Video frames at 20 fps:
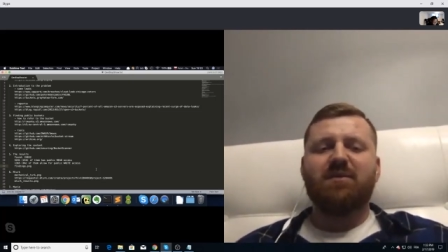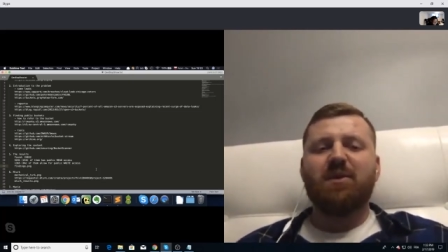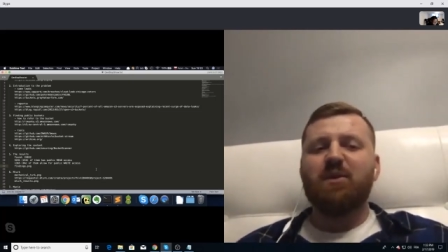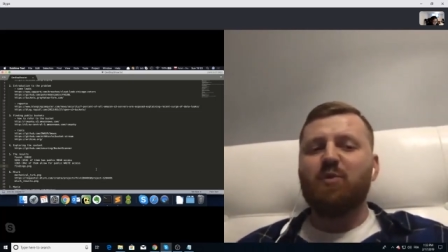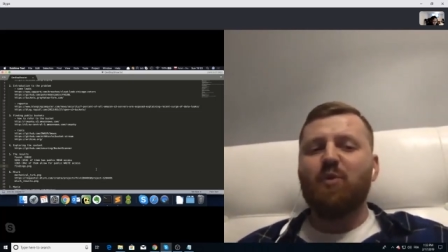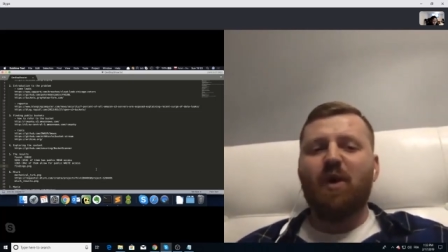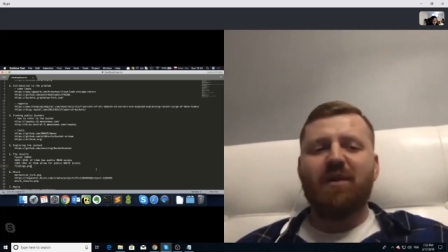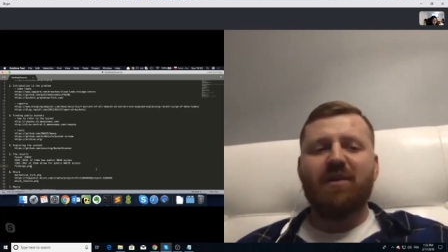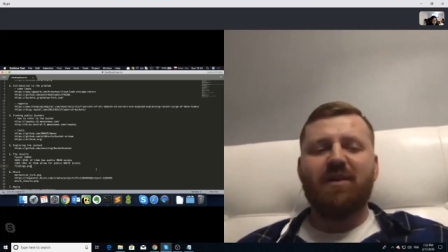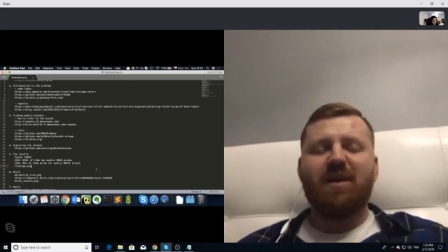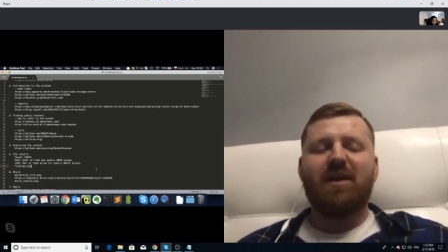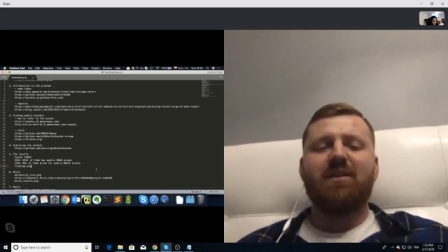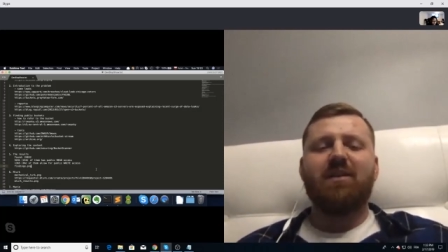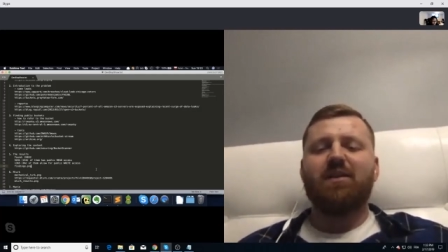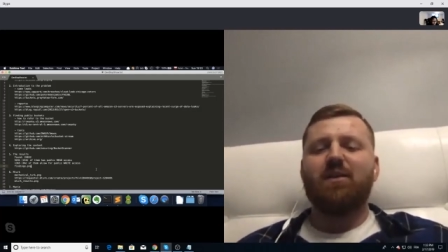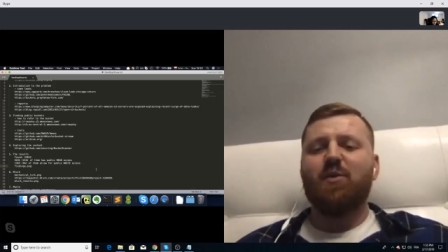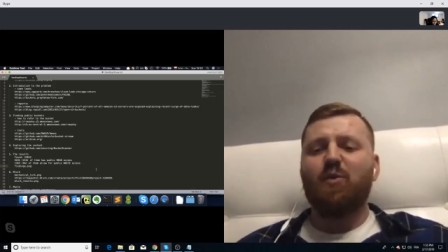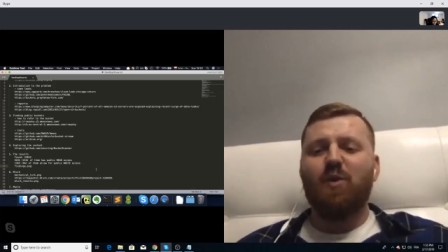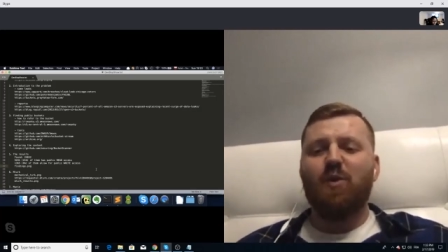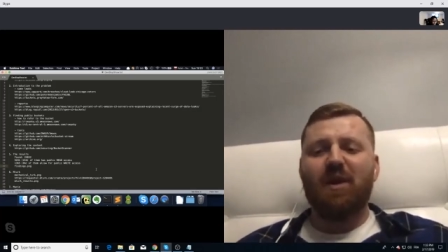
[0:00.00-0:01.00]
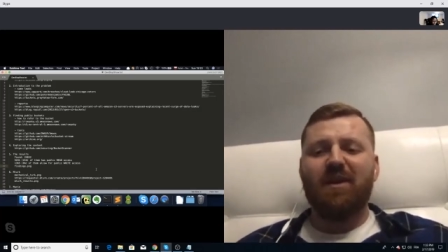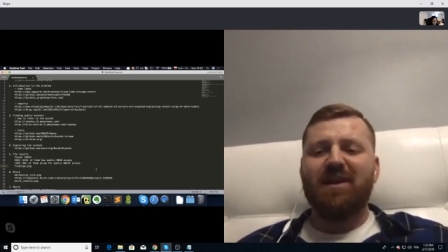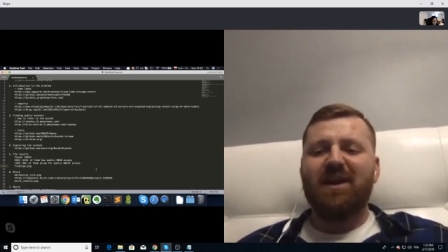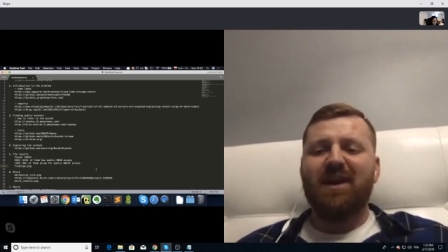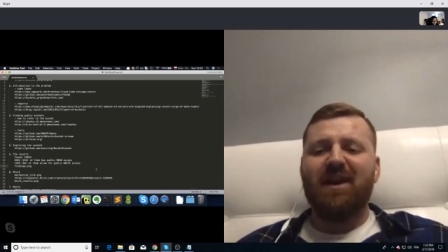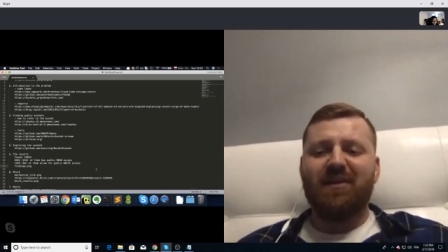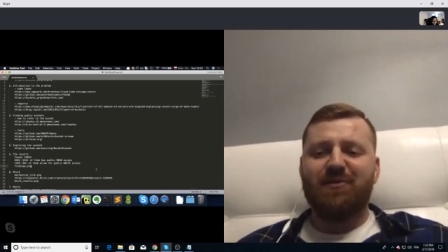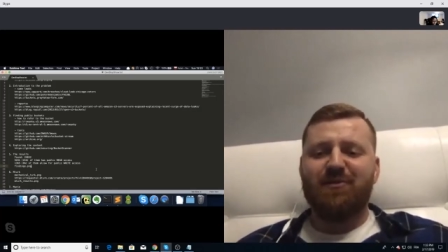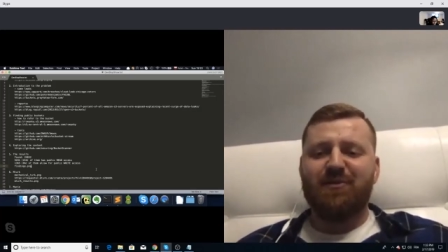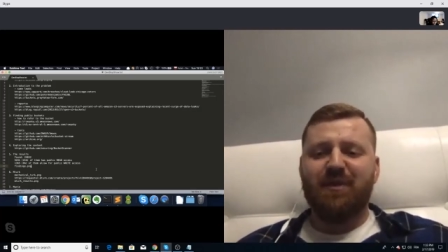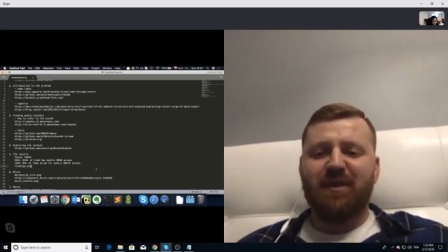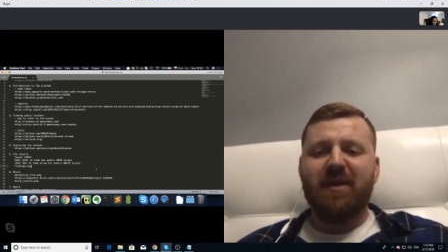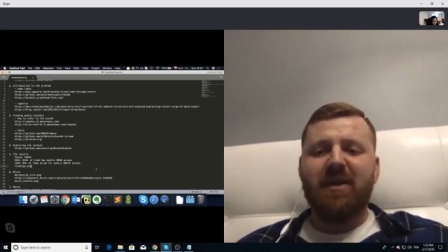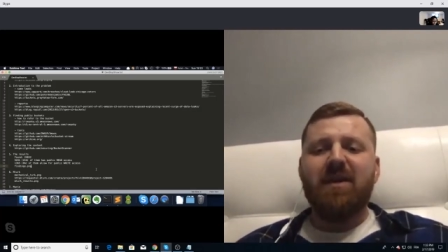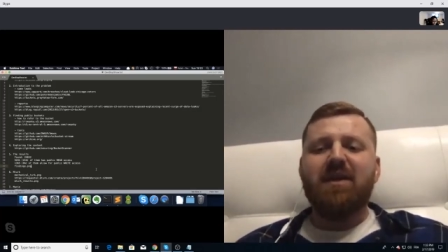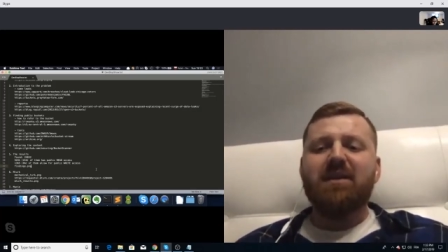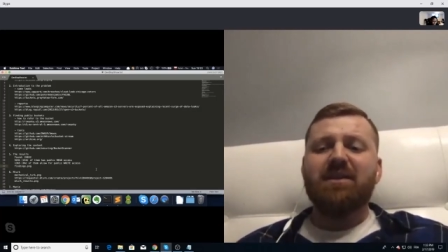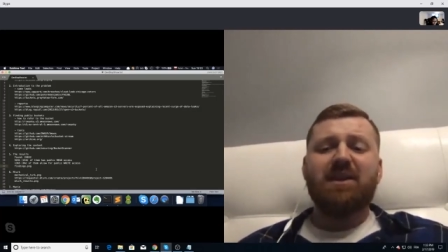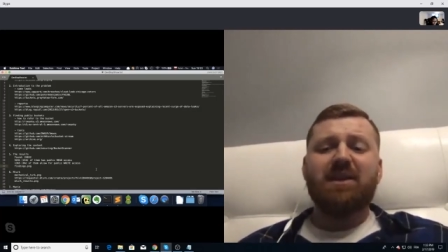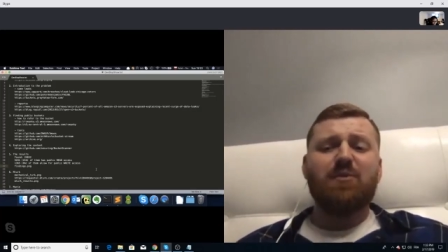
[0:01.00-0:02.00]
In one country.
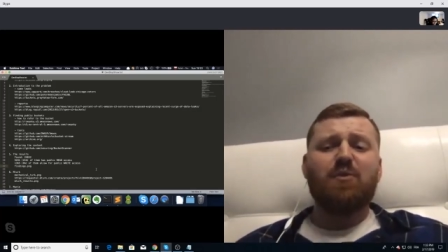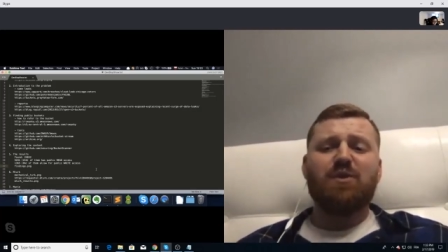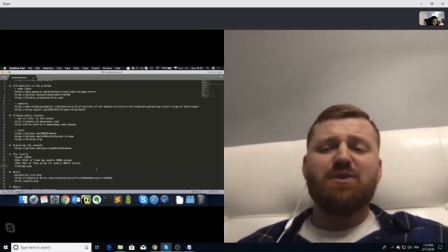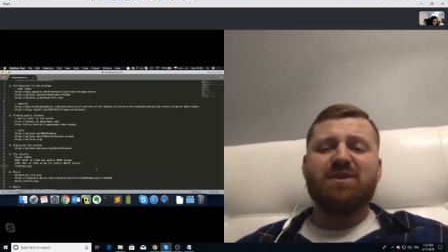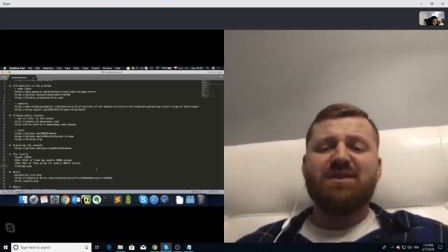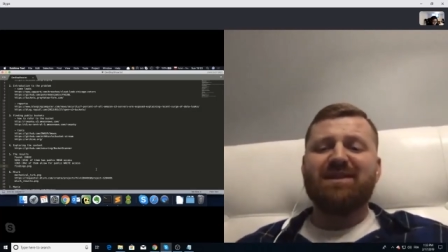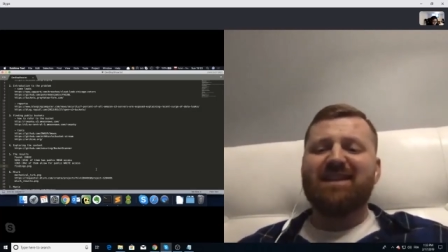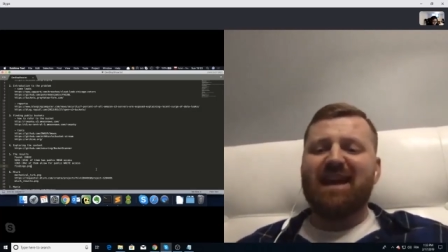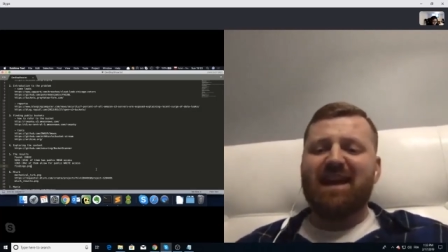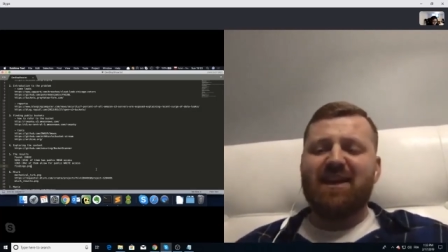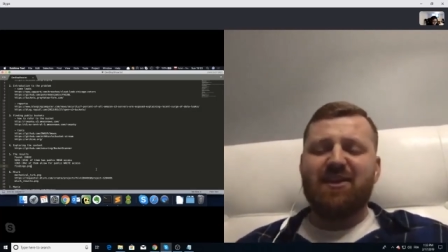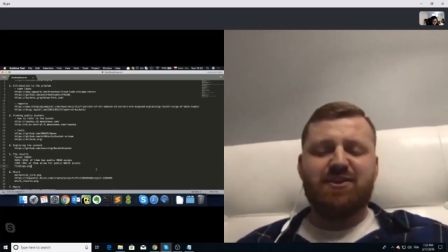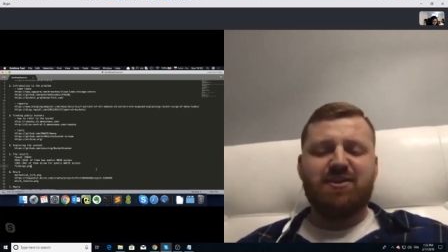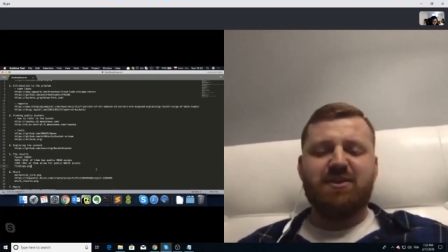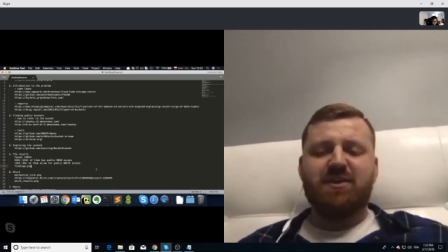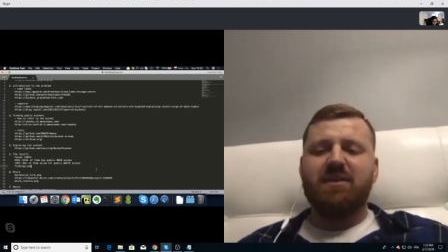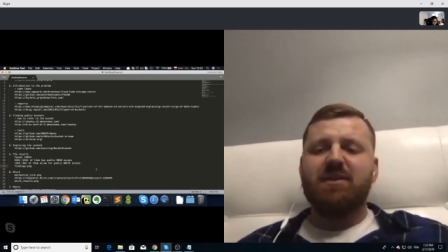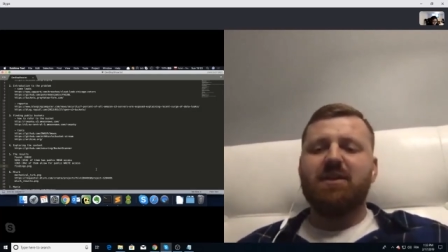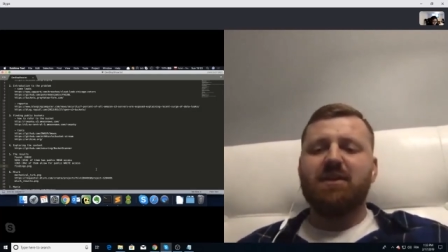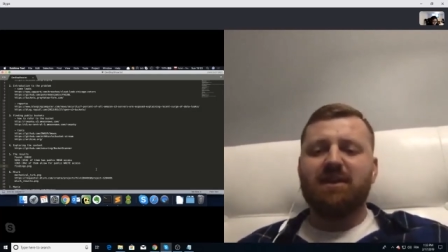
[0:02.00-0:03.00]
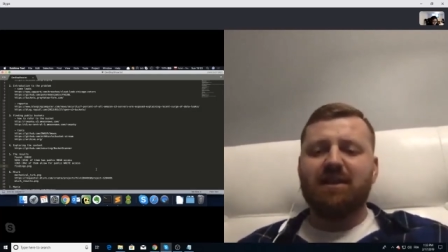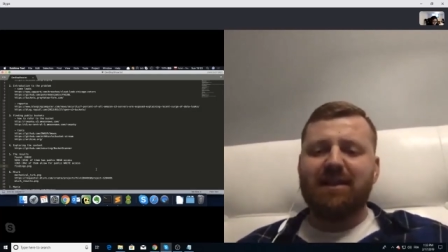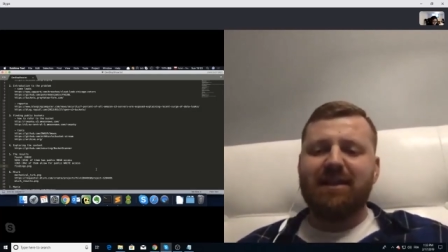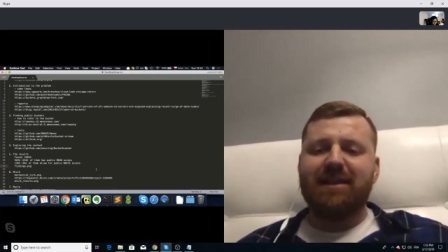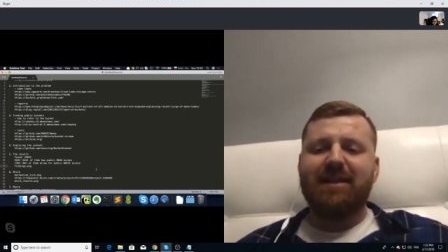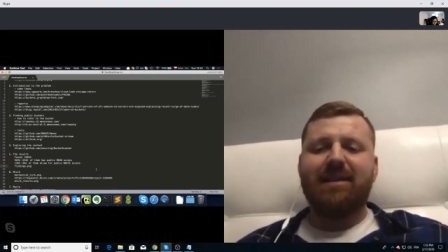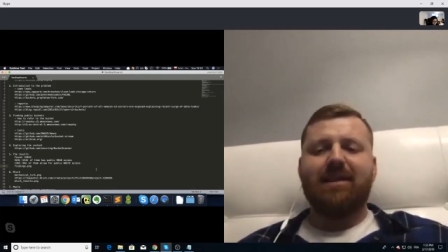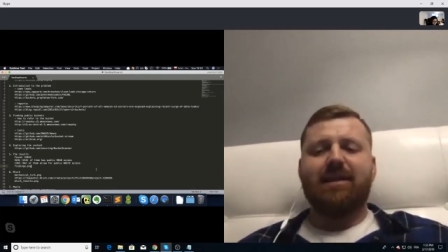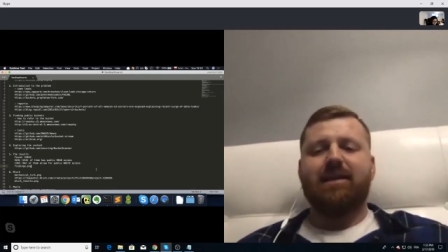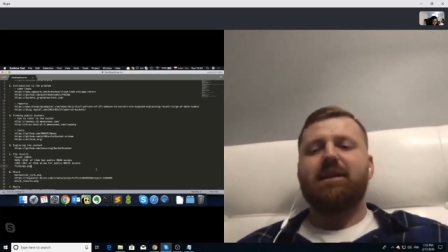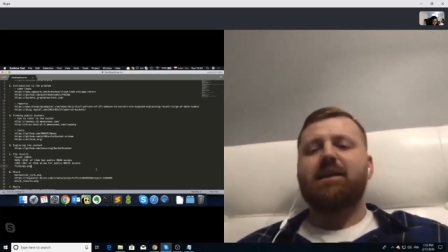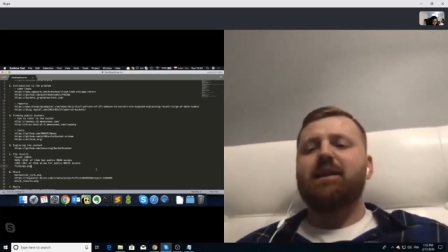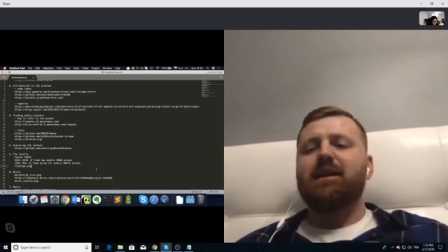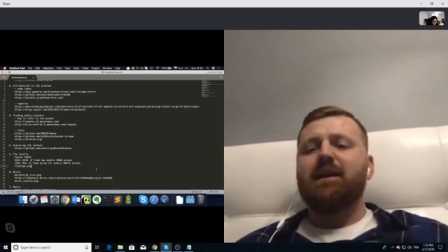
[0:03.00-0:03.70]
That was national league.